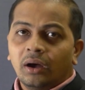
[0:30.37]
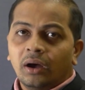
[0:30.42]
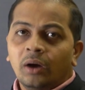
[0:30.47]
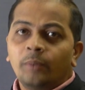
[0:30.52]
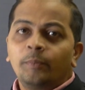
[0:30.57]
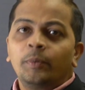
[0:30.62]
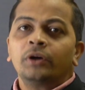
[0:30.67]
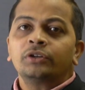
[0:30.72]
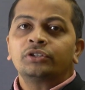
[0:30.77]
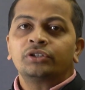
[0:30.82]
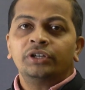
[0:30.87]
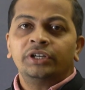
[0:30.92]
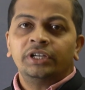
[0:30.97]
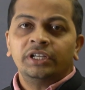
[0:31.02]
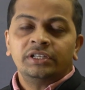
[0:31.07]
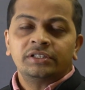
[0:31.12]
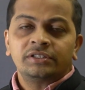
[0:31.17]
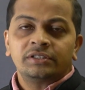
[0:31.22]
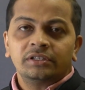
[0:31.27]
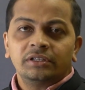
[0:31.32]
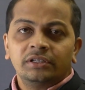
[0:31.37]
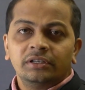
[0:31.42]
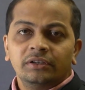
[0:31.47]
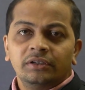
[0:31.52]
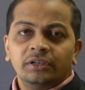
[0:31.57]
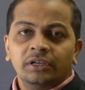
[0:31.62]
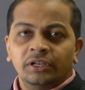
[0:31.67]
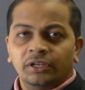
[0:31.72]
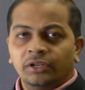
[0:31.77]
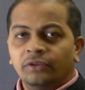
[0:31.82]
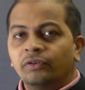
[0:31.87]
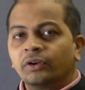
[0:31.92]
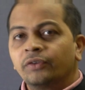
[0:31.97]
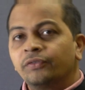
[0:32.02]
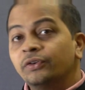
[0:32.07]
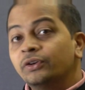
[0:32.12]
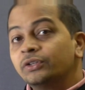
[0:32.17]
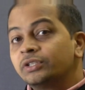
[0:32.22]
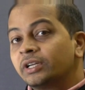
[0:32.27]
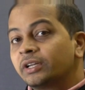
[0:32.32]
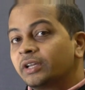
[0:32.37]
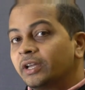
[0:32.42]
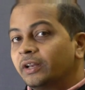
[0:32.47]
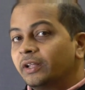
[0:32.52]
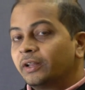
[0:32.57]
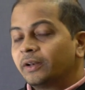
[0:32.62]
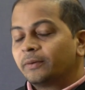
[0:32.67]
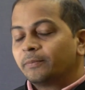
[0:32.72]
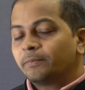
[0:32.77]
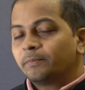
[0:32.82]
opportunities in your future career.